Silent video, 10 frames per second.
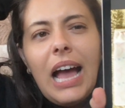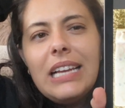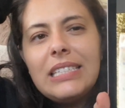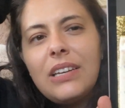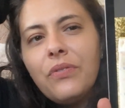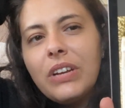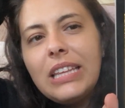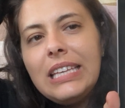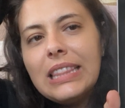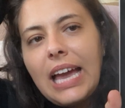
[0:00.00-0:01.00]
I didn't
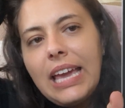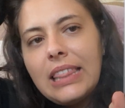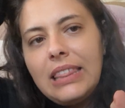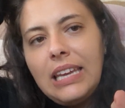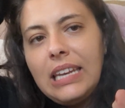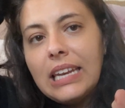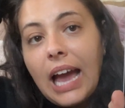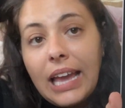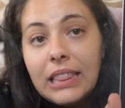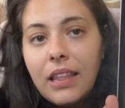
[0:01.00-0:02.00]
really like the
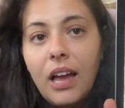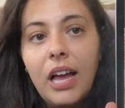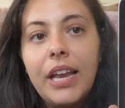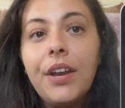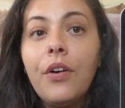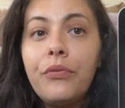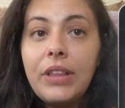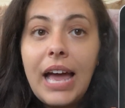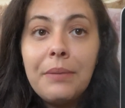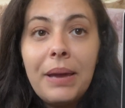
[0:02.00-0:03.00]
nylon
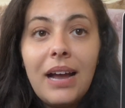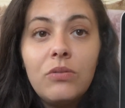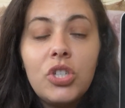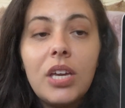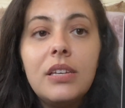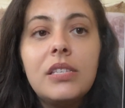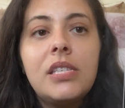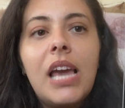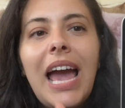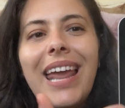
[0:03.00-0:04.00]
flat
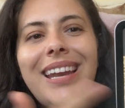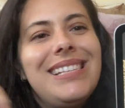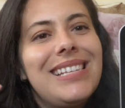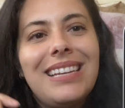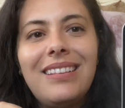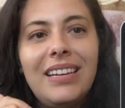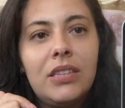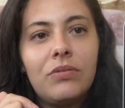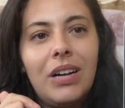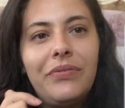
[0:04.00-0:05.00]
pouches, and I didn't like
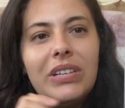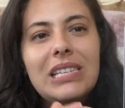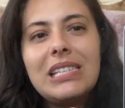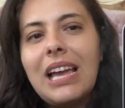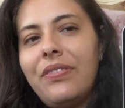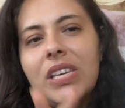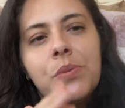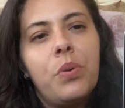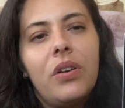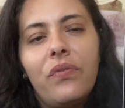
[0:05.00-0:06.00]
the ruffles, and this
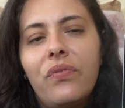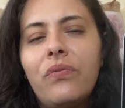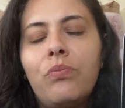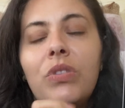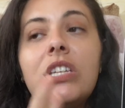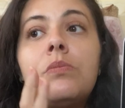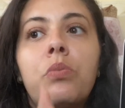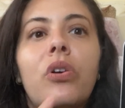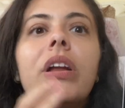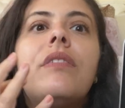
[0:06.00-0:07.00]

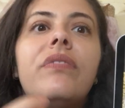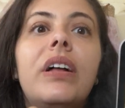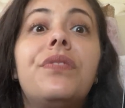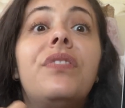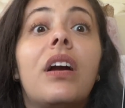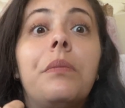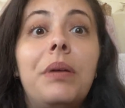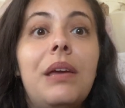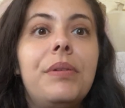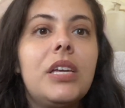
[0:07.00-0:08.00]
print felt very
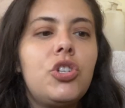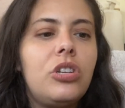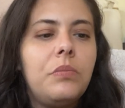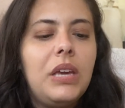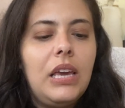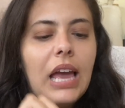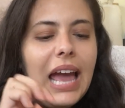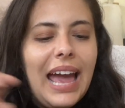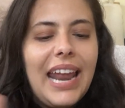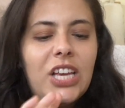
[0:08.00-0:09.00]
babyish to me,
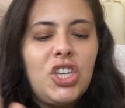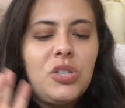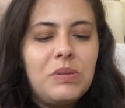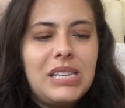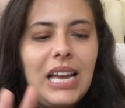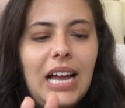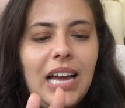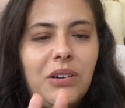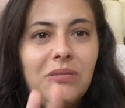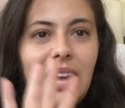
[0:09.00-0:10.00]
and I just was like, I
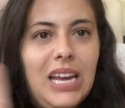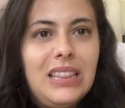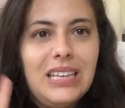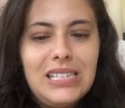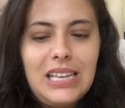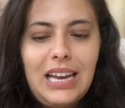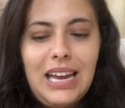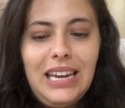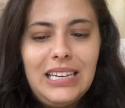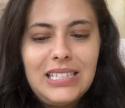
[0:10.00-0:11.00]
don't like this, like I
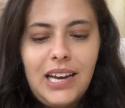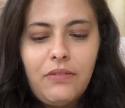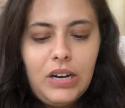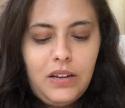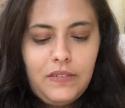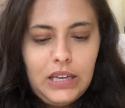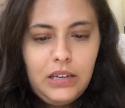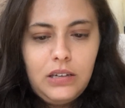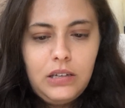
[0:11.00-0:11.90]
need to get rid of it.